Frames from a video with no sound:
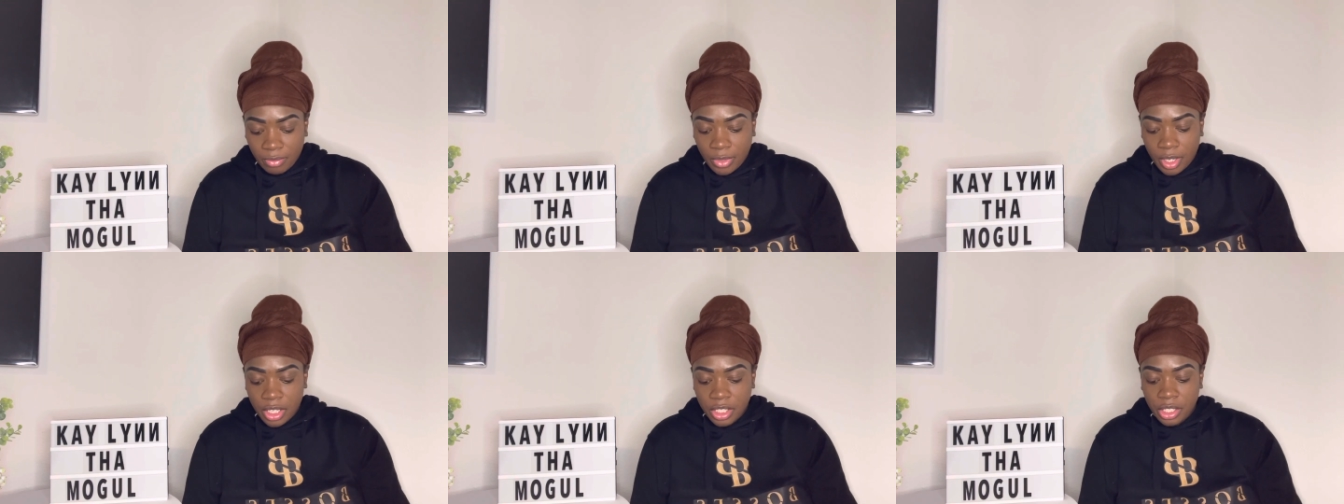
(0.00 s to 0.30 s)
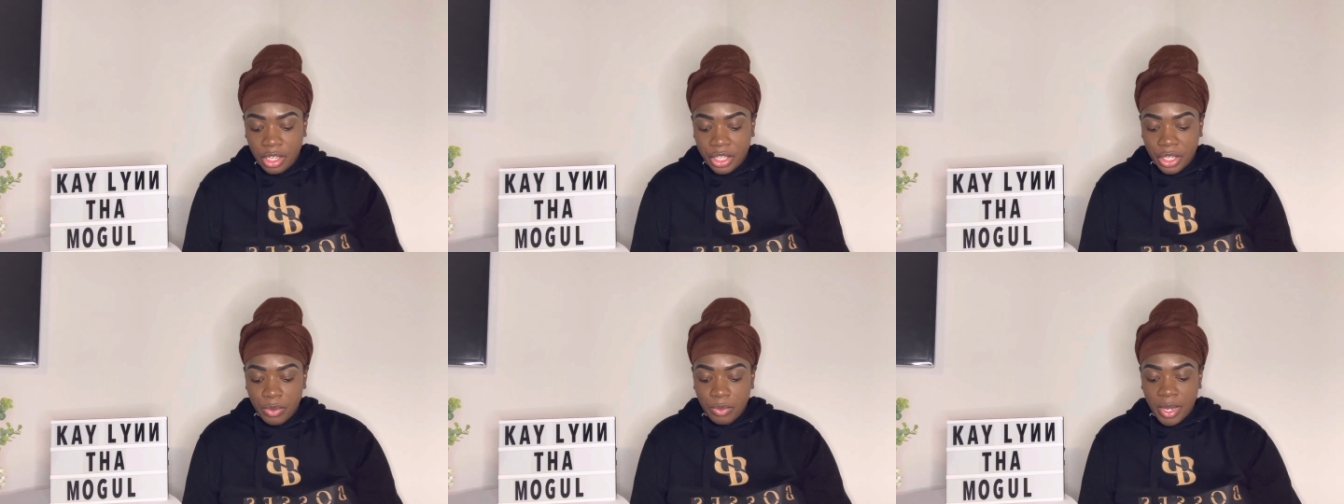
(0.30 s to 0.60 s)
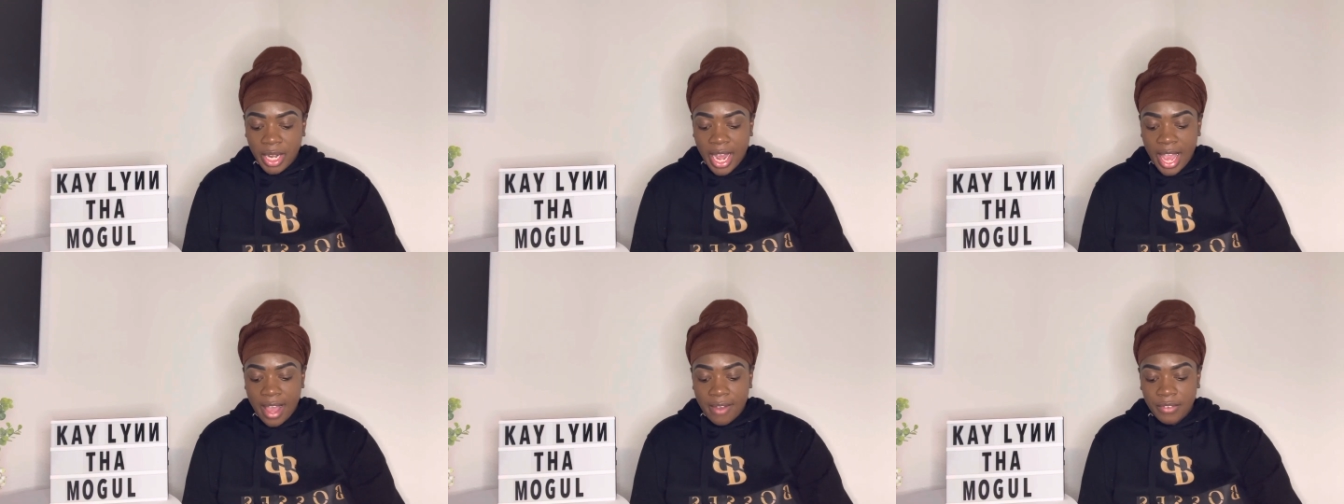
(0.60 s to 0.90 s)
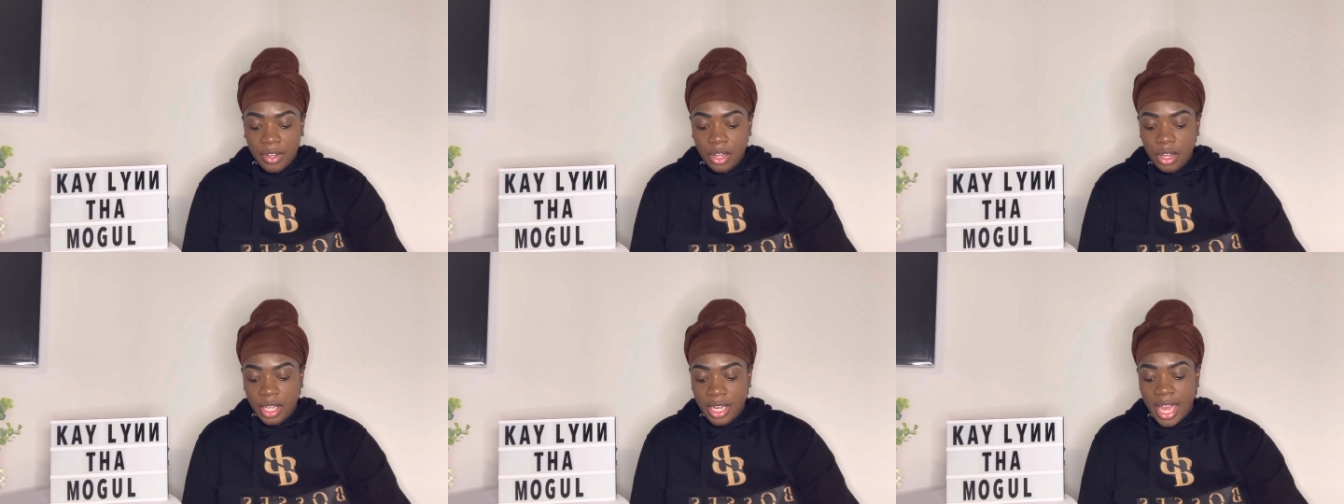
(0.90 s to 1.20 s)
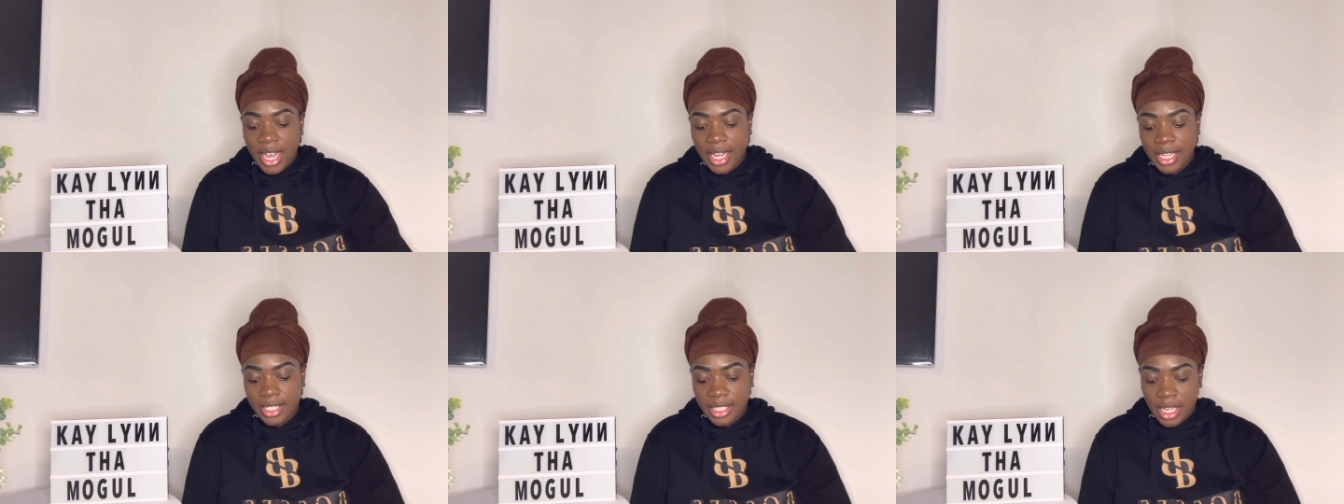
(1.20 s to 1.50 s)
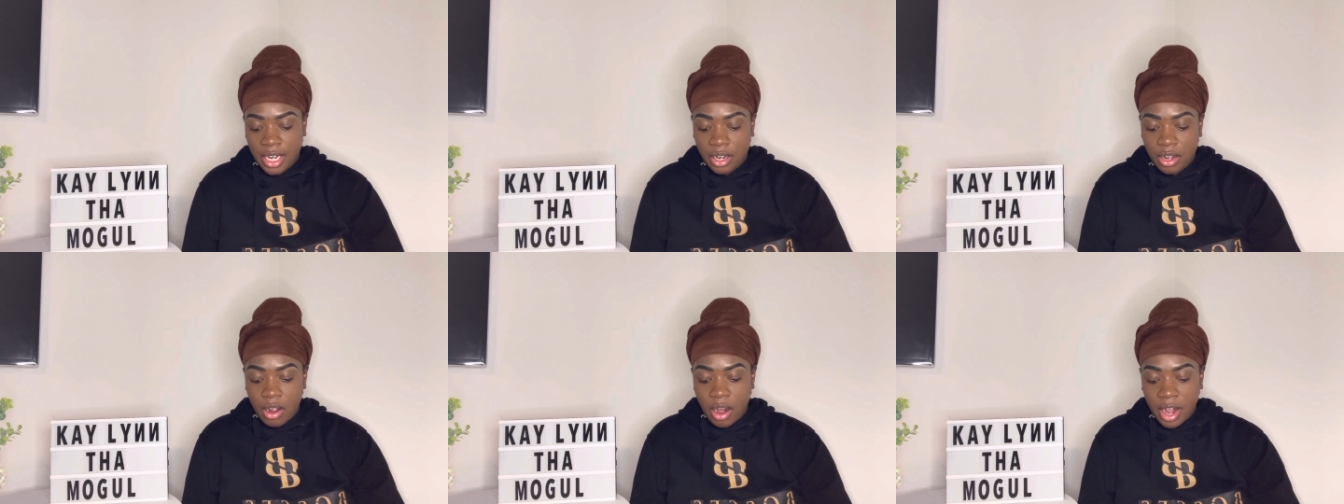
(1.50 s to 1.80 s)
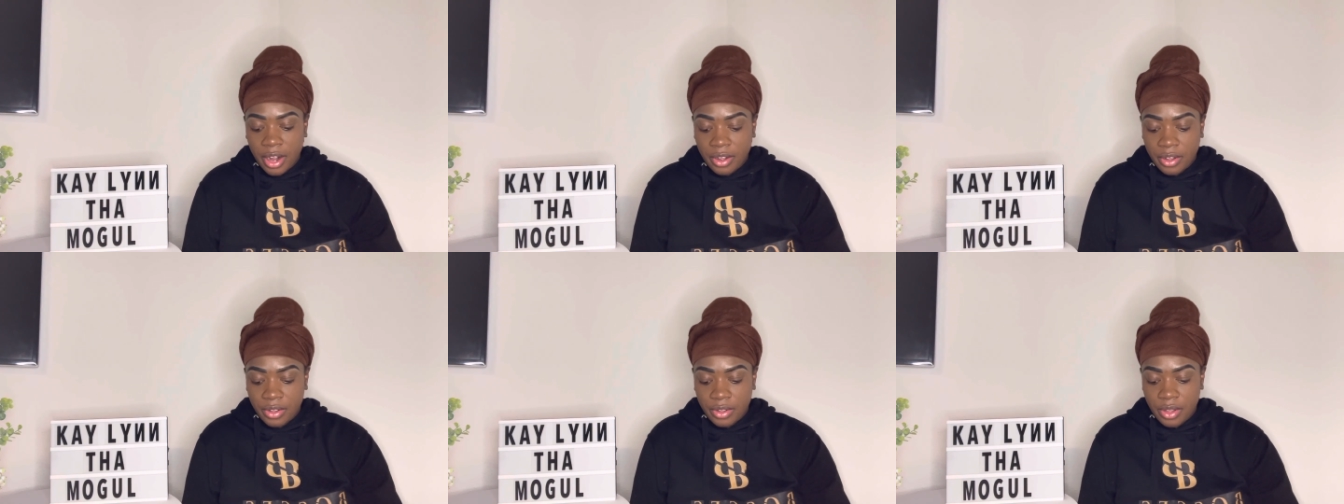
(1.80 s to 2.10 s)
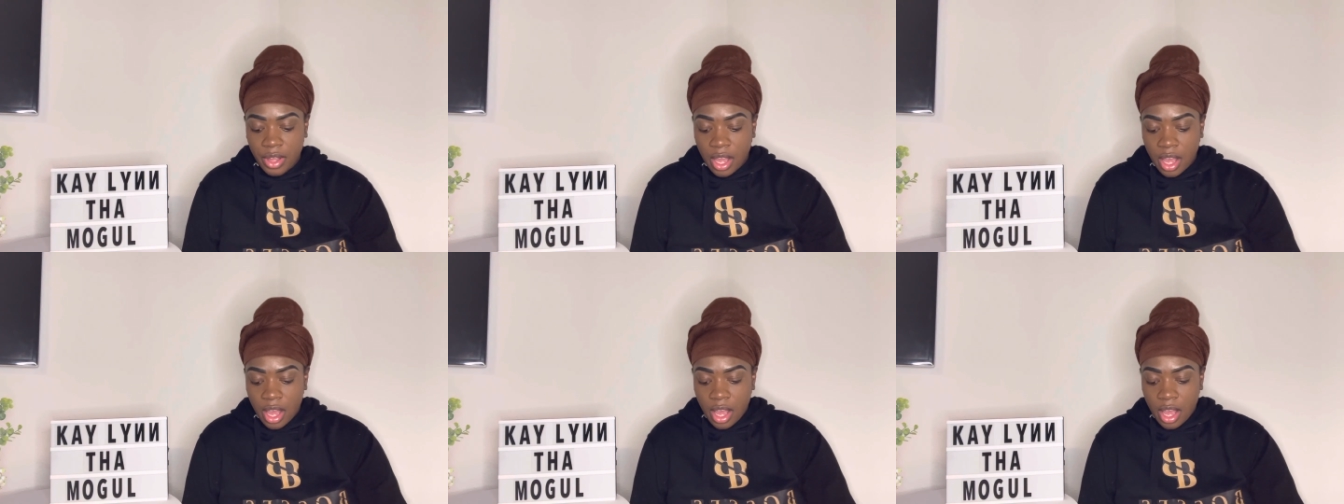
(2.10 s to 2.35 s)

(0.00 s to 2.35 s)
So you want to have, a, like I said, a cargo